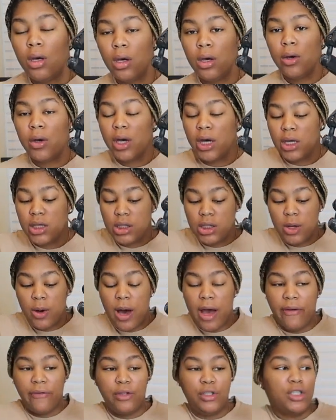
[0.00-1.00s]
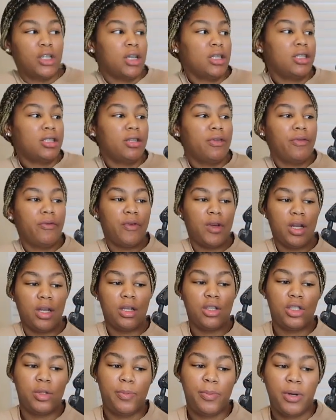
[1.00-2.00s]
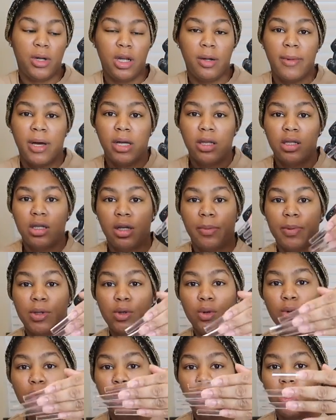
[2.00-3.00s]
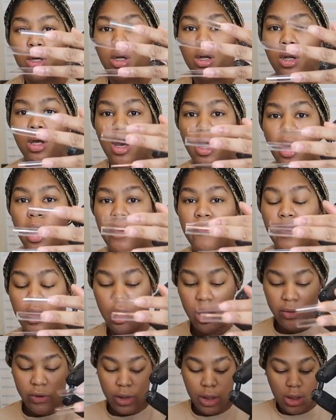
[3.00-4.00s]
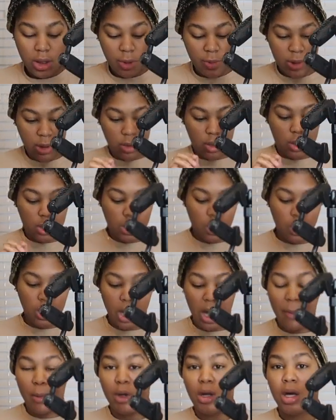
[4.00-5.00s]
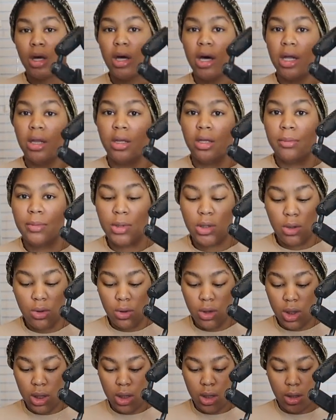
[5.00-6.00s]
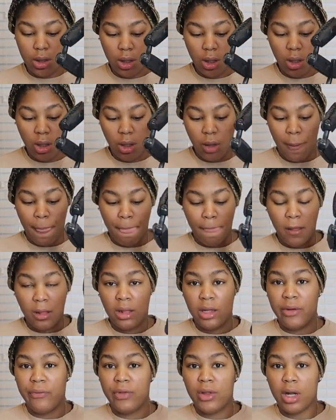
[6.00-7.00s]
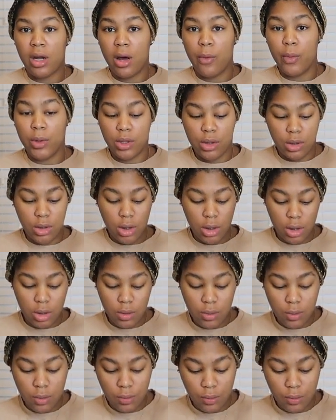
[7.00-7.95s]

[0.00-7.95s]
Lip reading: Okay, so I've just finished putting my tips on. I have all of the tips on, so now I'm going to cut them to the length that I want to do.